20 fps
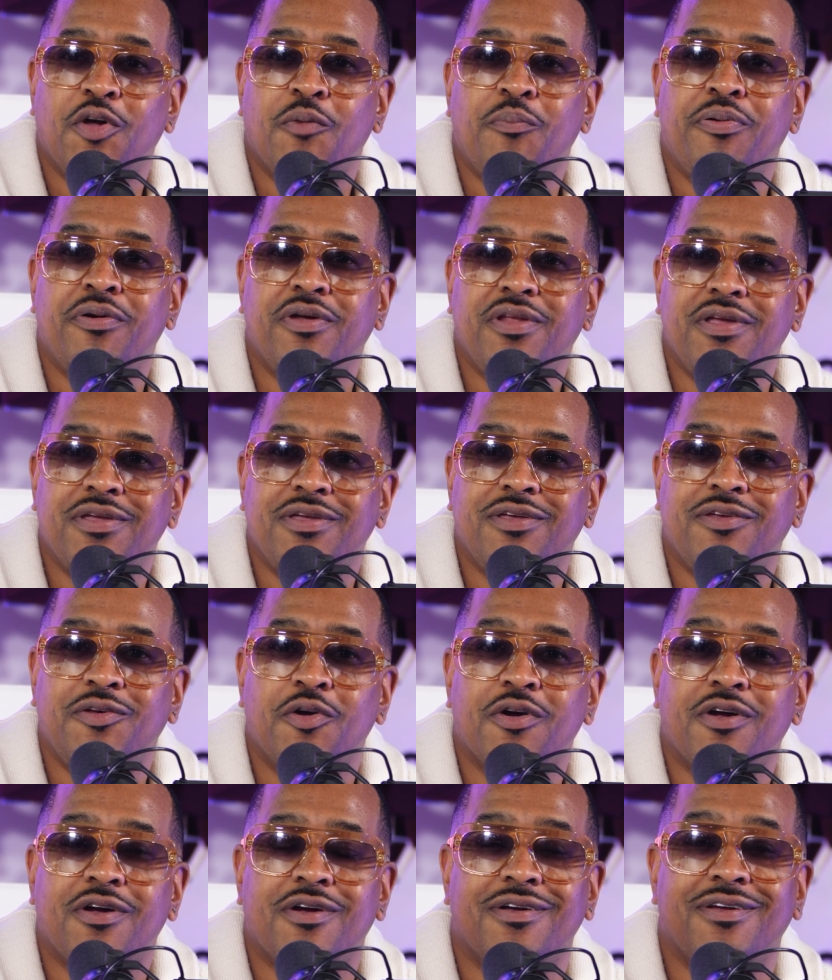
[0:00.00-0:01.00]
You're putting
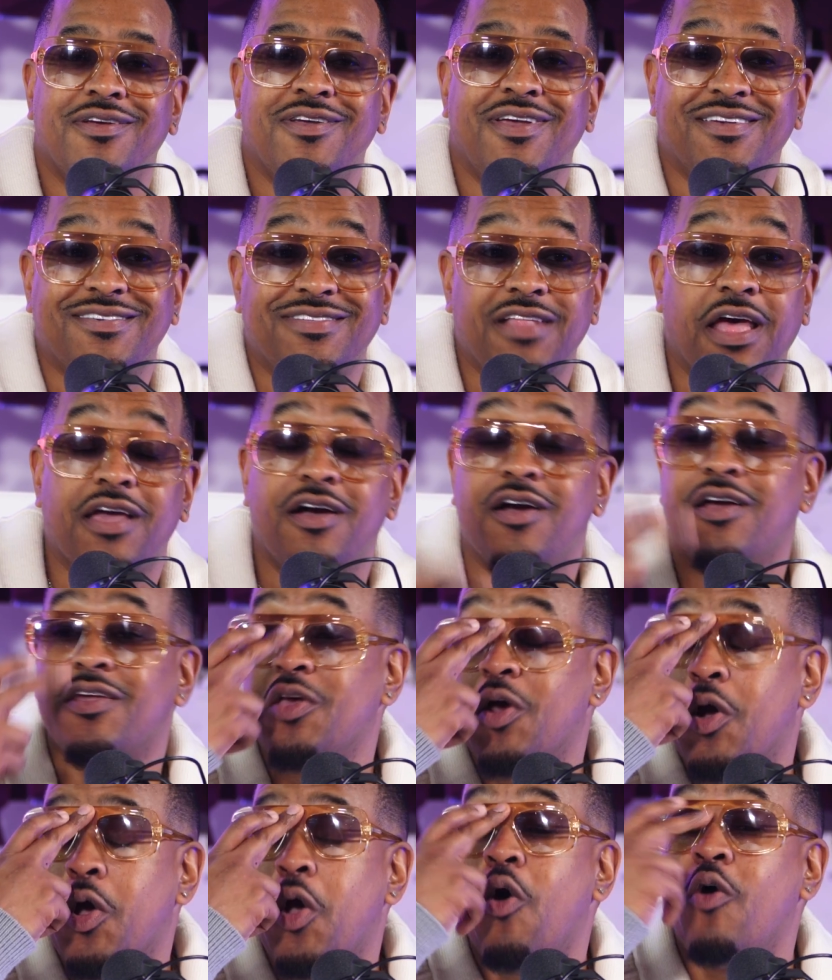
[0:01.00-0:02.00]
it's like
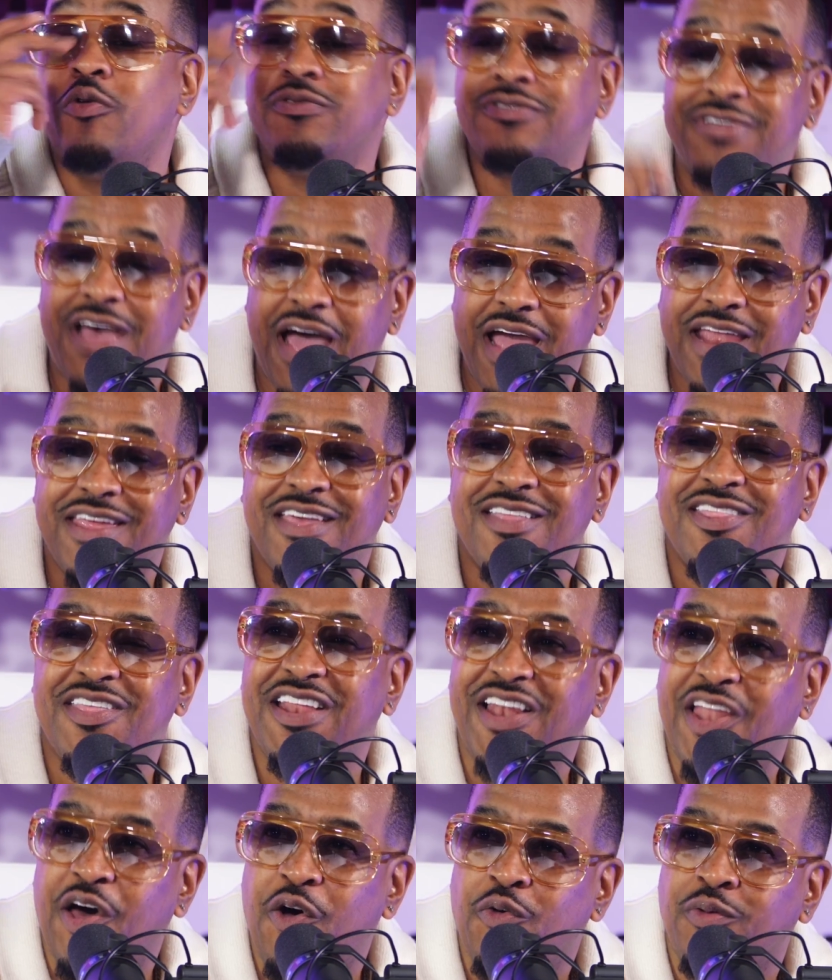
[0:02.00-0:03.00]
you're co-signing
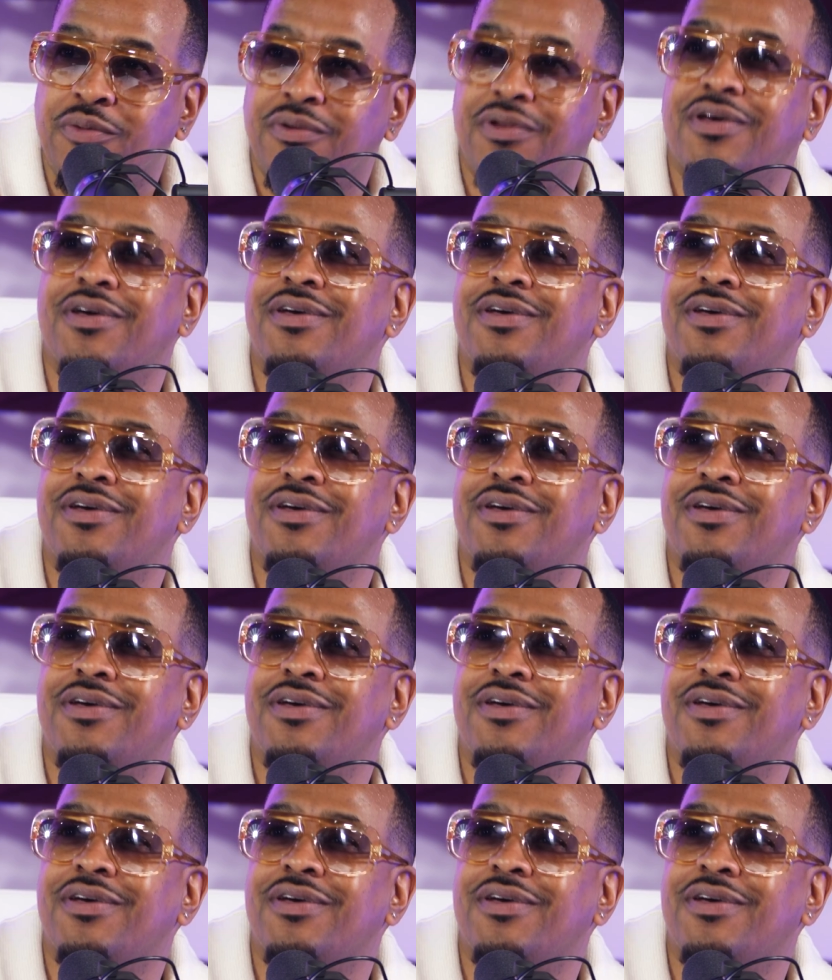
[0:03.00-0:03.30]
the loan.